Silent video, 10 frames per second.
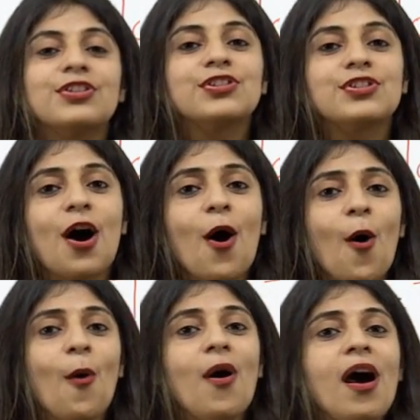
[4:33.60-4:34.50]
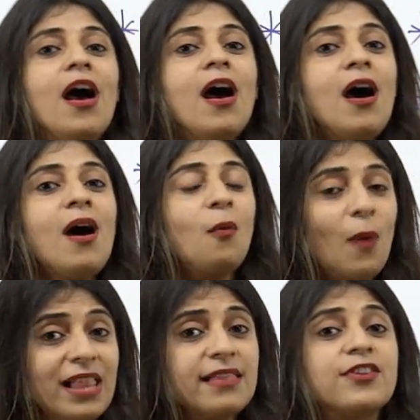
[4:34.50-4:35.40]
So
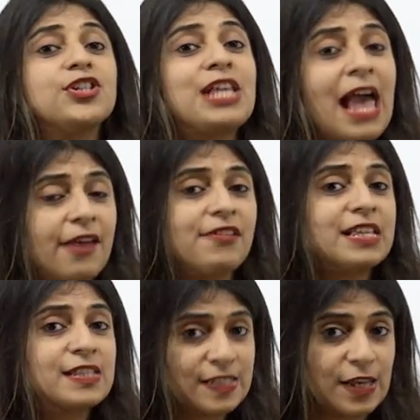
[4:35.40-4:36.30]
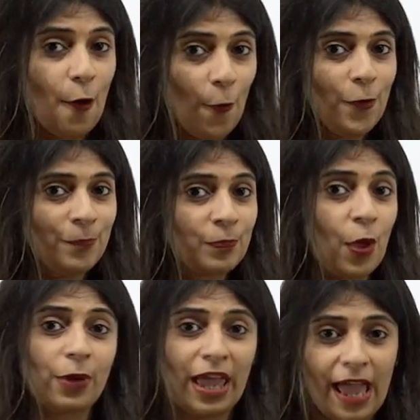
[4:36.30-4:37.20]
when there's heavy snow,
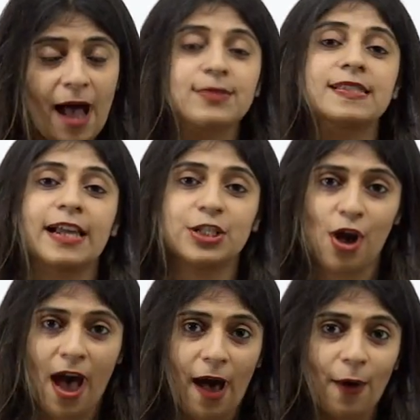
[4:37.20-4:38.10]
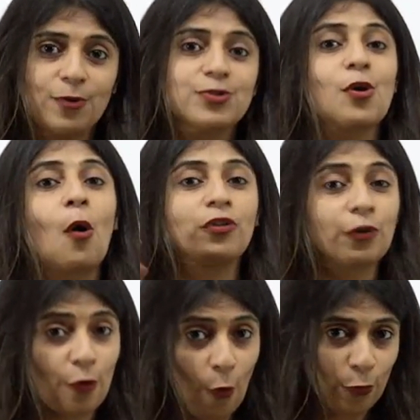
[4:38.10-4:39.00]
okay, outside your house on
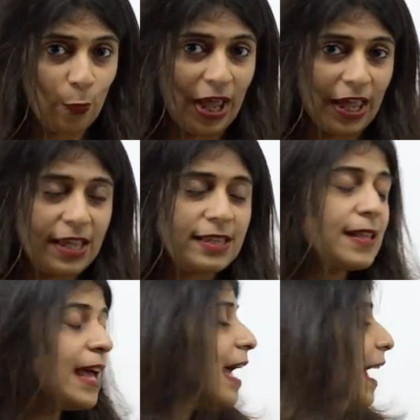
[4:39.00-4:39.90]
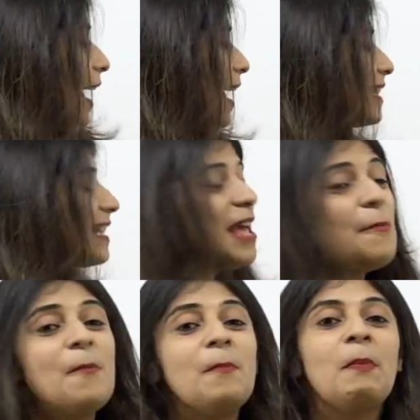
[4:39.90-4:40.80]
the roadway, it's
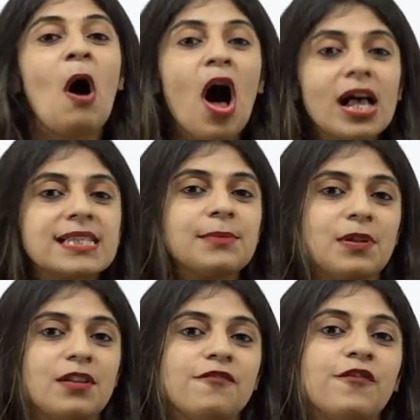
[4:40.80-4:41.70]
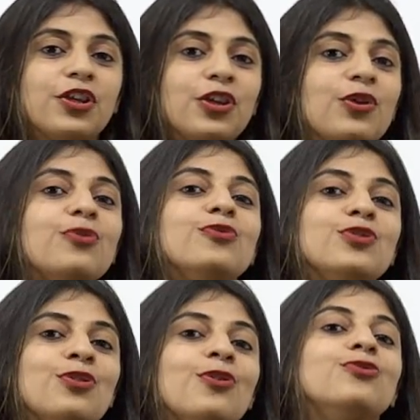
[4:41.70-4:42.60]
impossible for you
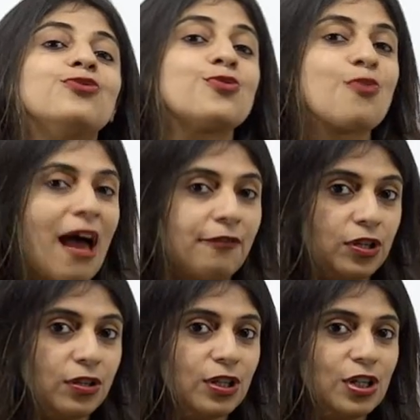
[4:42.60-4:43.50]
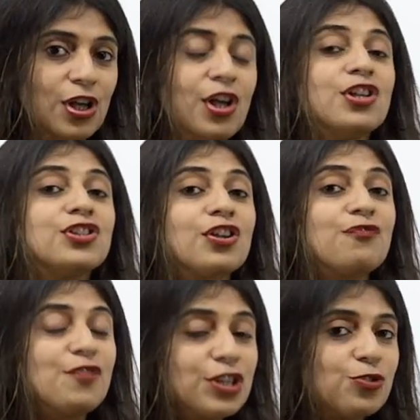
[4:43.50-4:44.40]
to travel. So
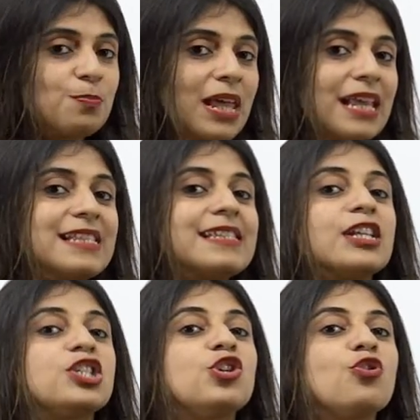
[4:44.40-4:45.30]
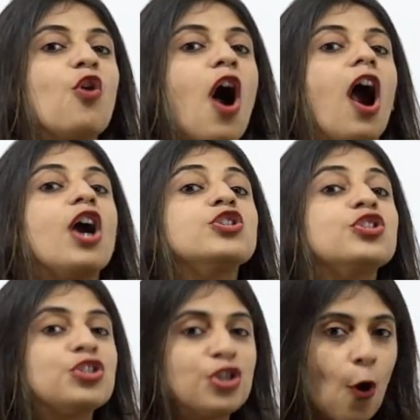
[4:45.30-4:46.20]
which means that you are
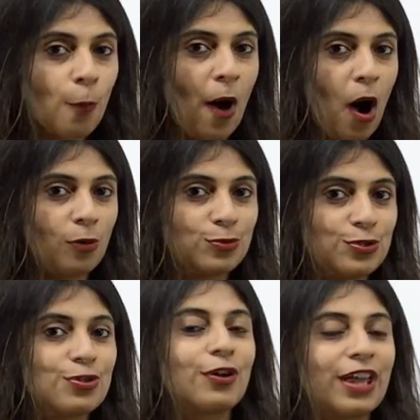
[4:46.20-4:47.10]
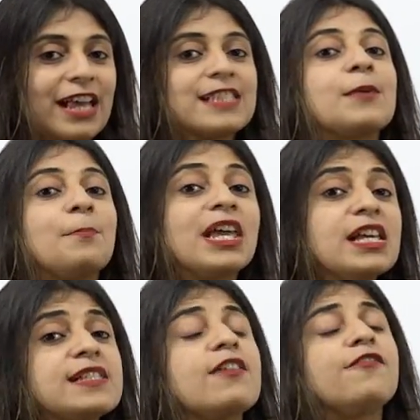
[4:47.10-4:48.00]
snowbound, okay? So
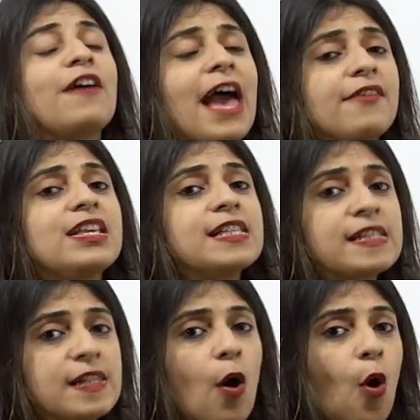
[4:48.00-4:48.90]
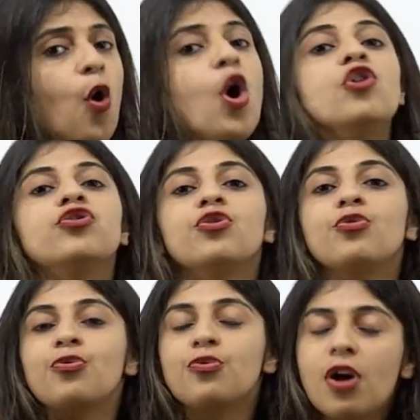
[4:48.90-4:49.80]
because of heavy snow, you
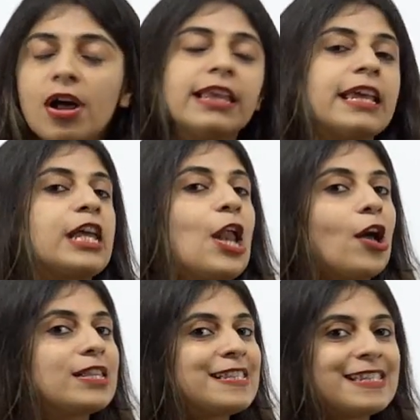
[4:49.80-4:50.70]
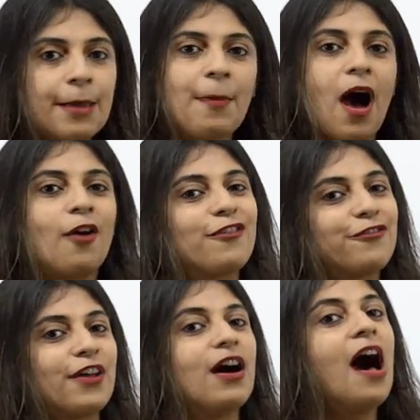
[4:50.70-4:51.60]
really cannot step out
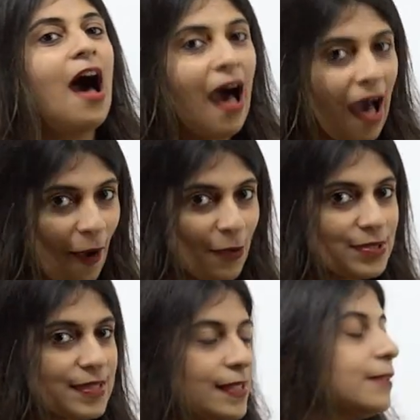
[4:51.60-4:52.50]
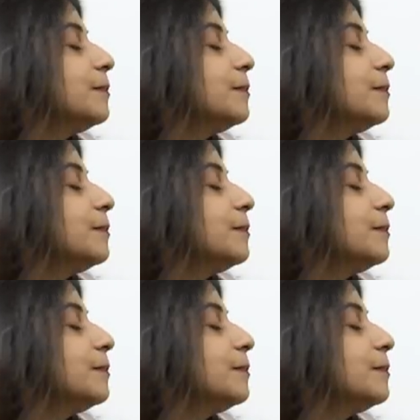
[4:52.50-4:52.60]
of the house.